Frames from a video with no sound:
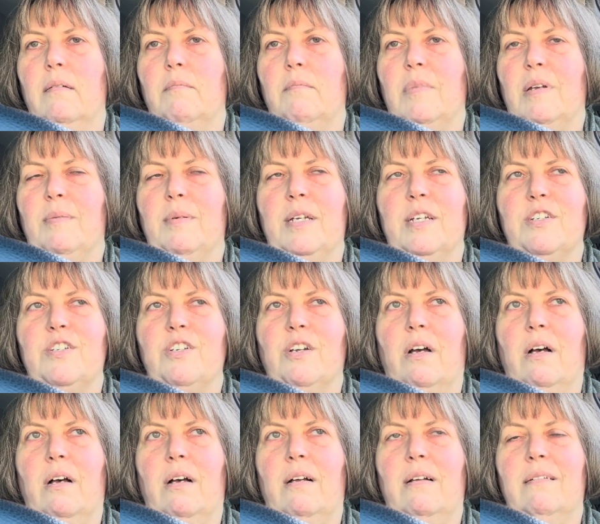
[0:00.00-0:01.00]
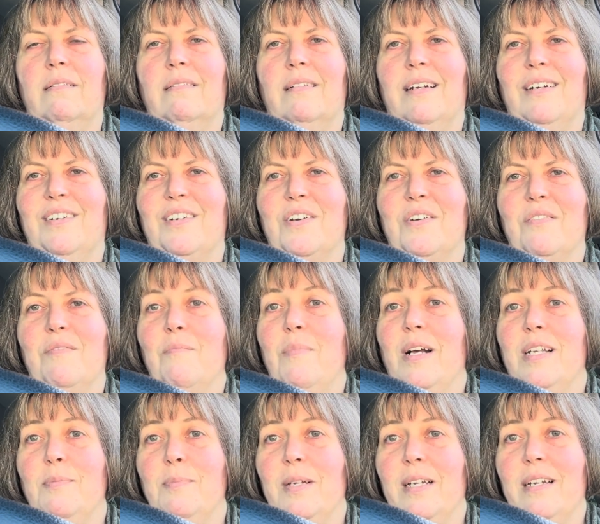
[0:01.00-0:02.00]
Maybe a shawl. I don't know.
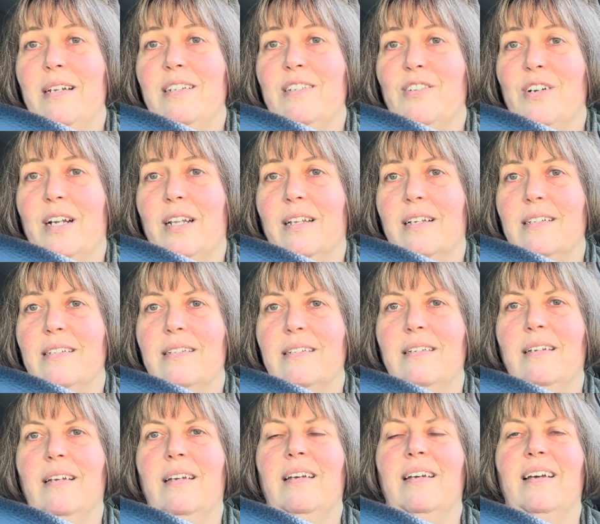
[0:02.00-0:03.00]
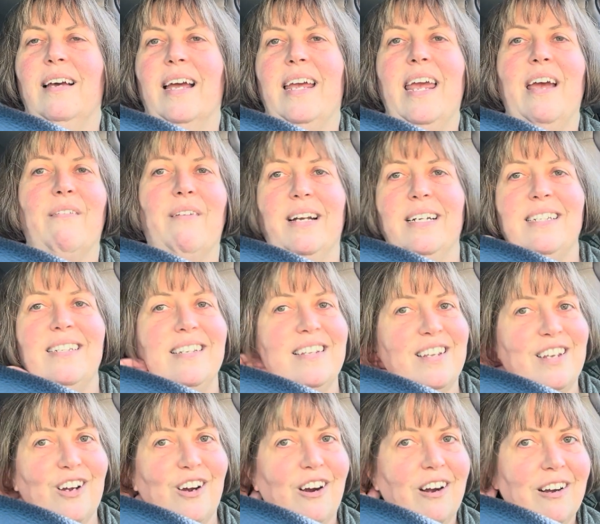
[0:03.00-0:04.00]
Possibilities are endless. I can't wait to see
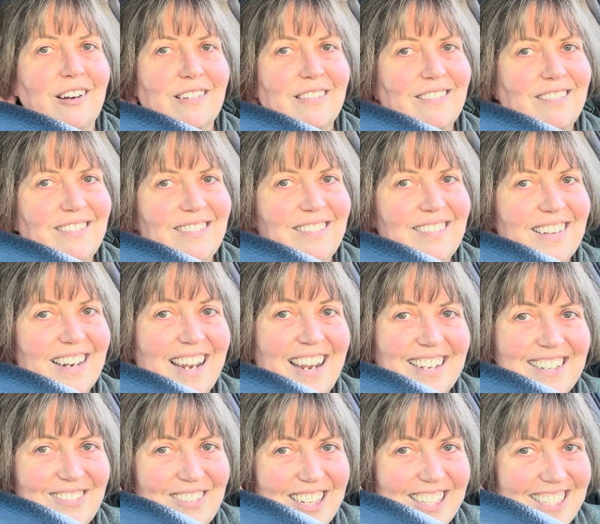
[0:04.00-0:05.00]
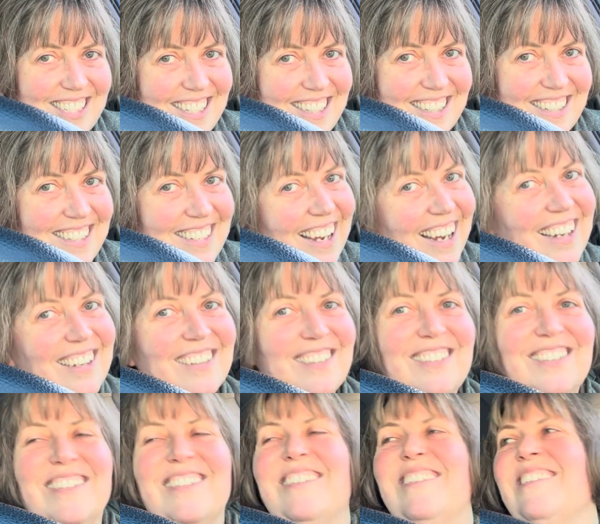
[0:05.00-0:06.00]
the yarn. I can't wait to see the
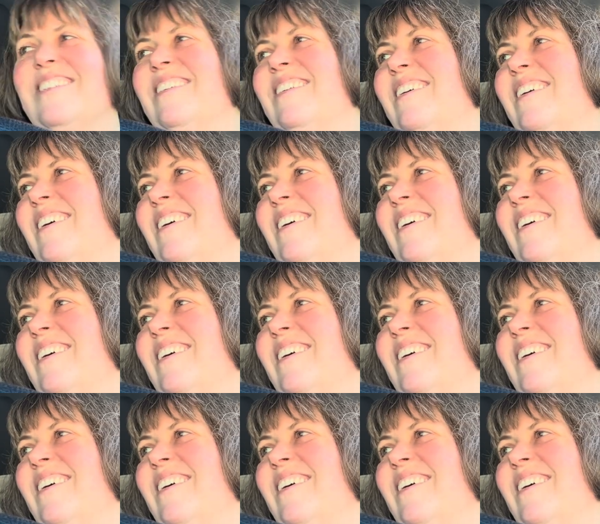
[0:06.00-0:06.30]
titles.